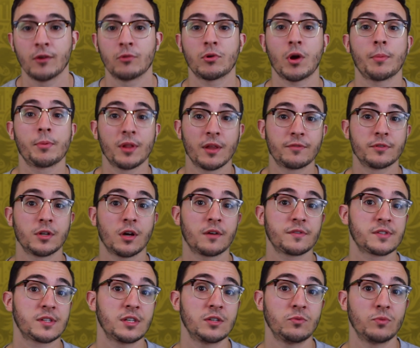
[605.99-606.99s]
Robert
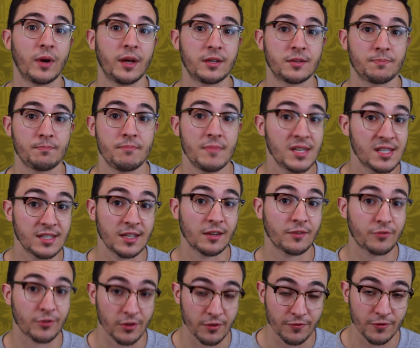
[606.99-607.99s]
Lewandowski went
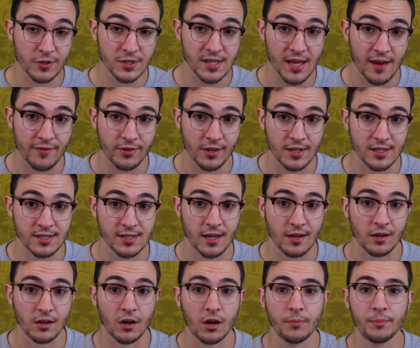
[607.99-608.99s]
missing for the first half against
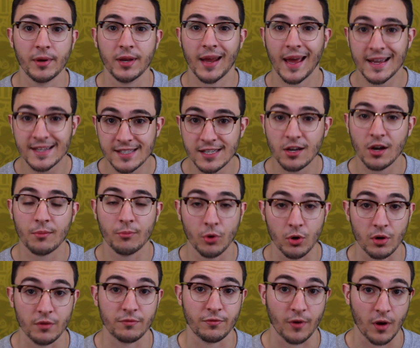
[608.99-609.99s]
Senegal, but as he got
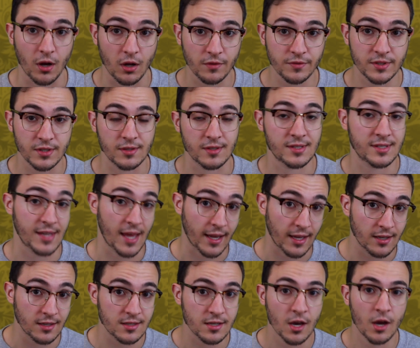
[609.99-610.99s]
more involved in the
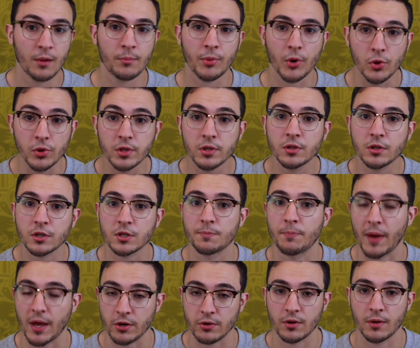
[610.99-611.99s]
second, Poland
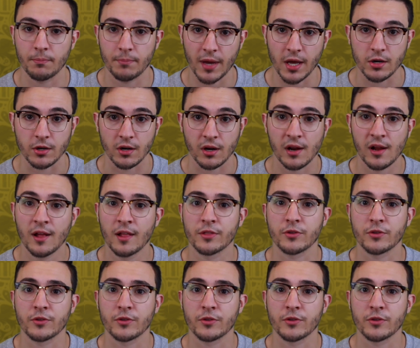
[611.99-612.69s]
looked better and better.